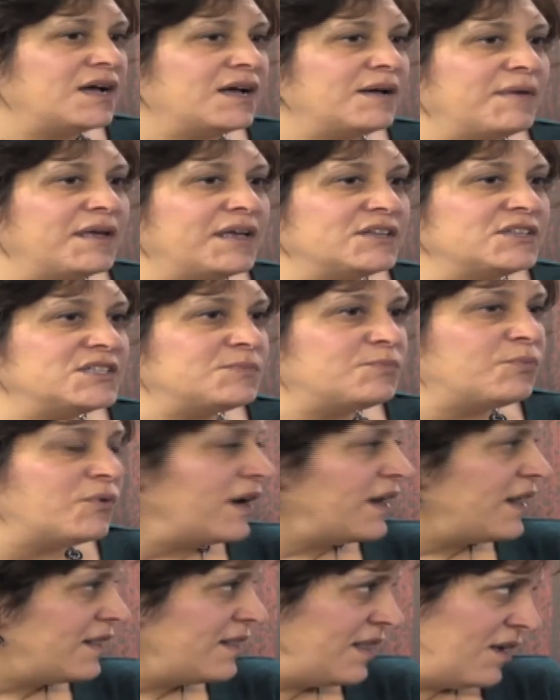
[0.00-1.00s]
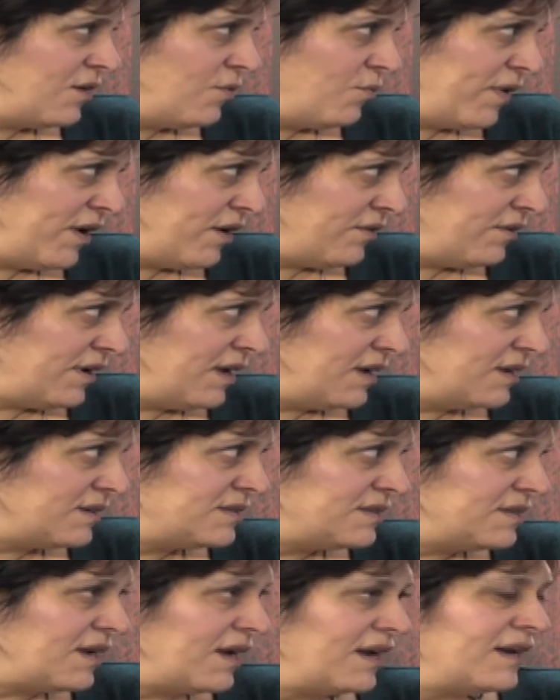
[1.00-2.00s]
it's spreading the
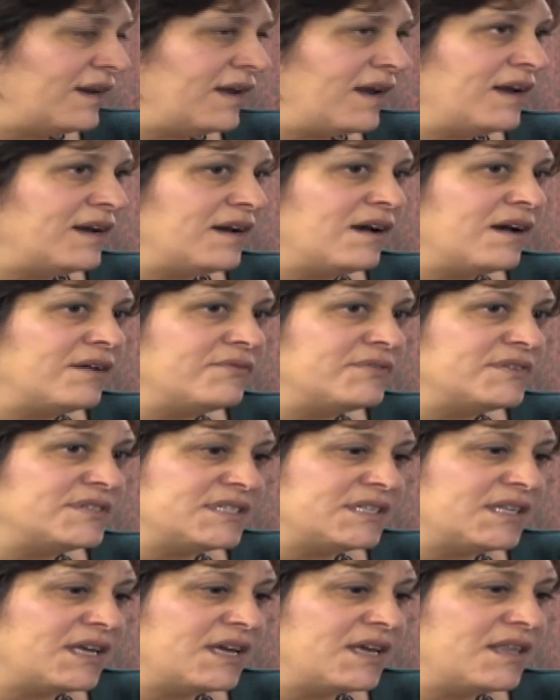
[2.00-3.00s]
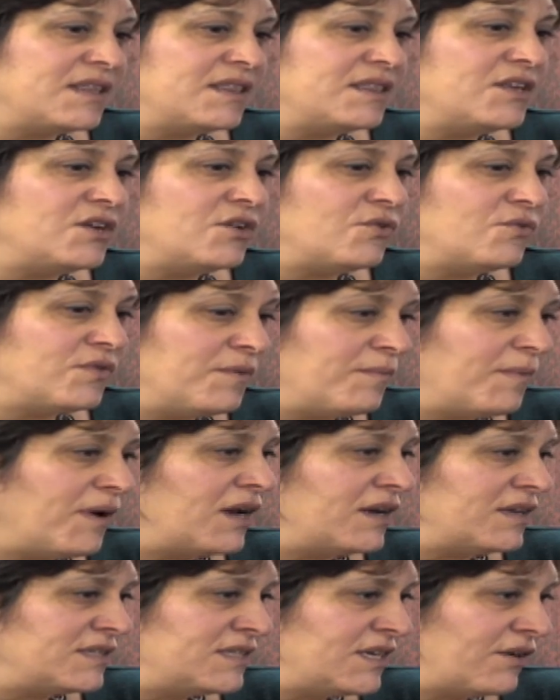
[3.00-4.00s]
awareness, and obviously the
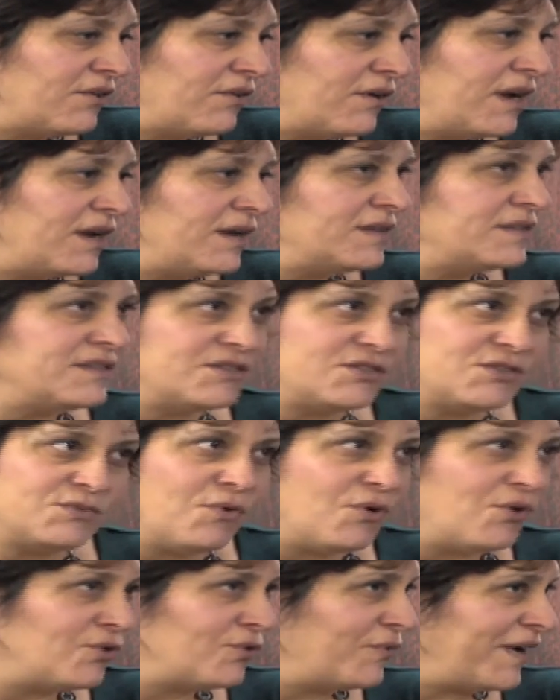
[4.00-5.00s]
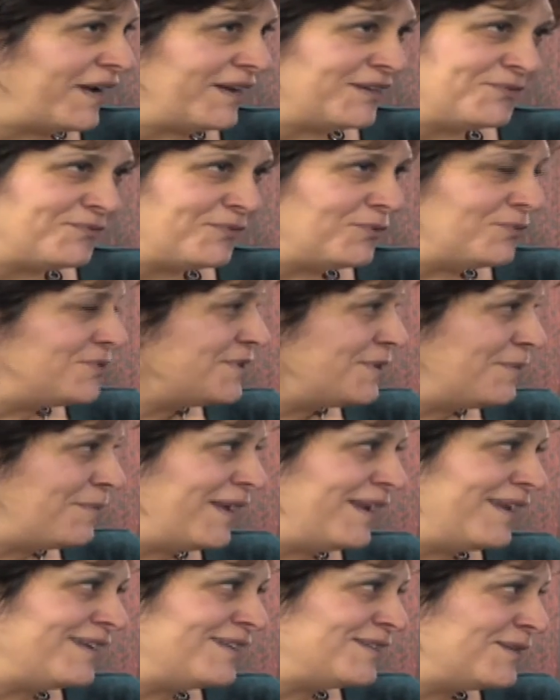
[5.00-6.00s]
monetary. It's a small grassroots. I
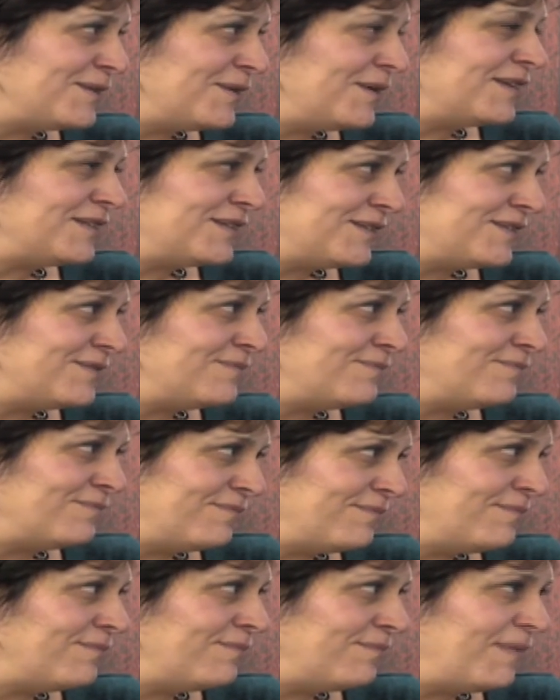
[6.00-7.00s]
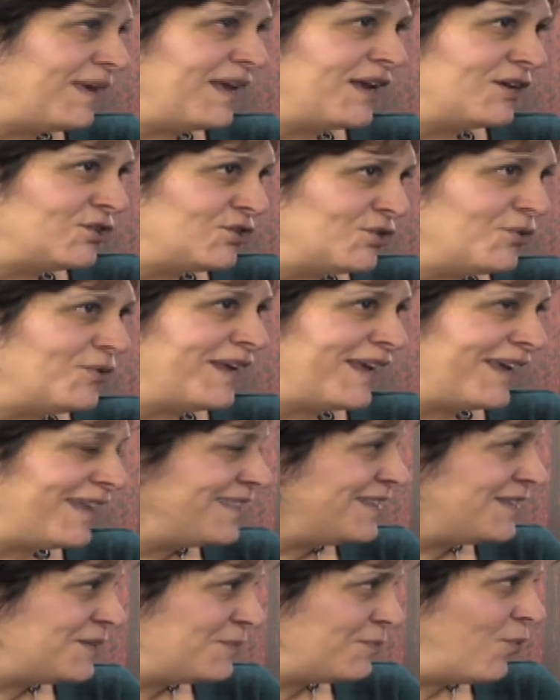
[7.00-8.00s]
mean, it's me and Jody
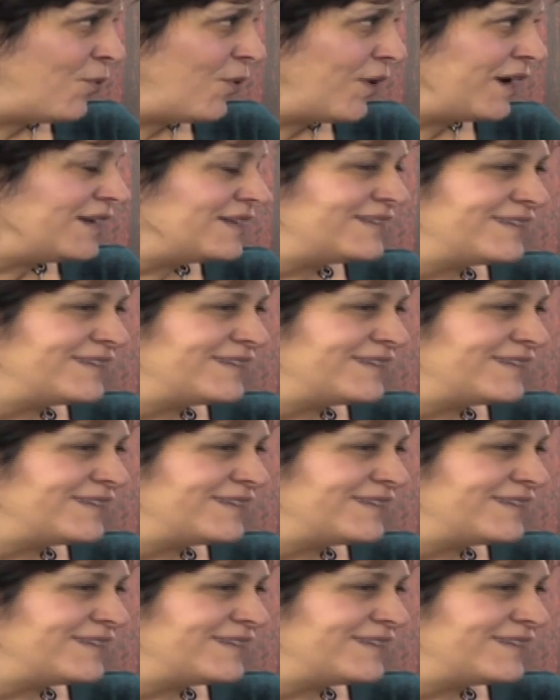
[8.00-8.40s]
at this point,